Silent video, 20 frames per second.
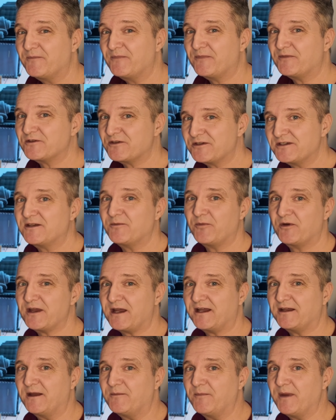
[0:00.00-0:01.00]
To
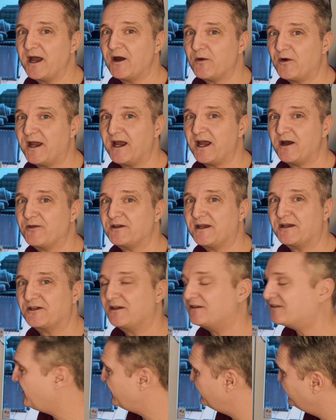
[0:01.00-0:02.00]
simulate a power
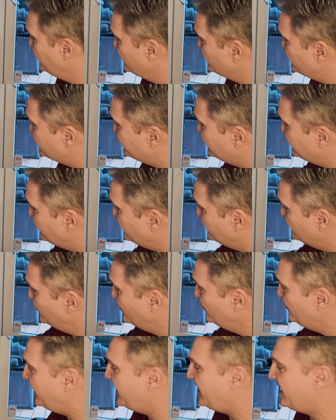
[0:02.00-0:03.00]
outage, I'm basically
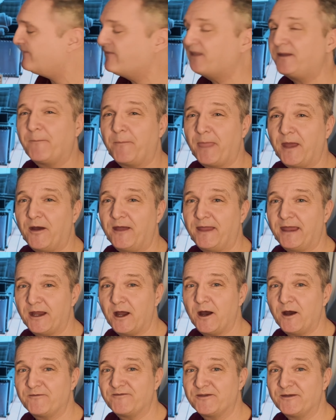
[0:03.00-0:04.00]
just going to unplug the
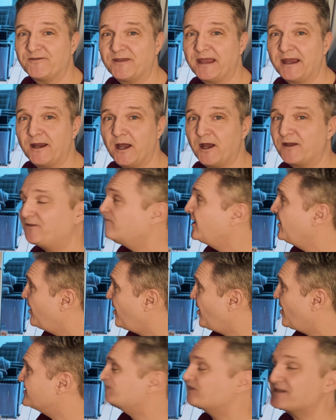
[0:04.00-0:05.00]
R1500 and
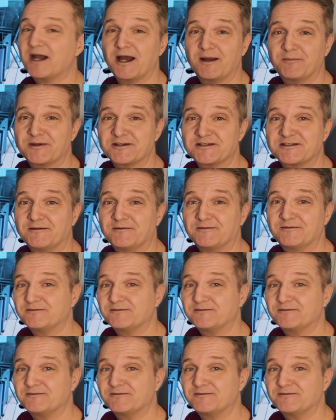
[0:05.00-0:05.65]
see what happens.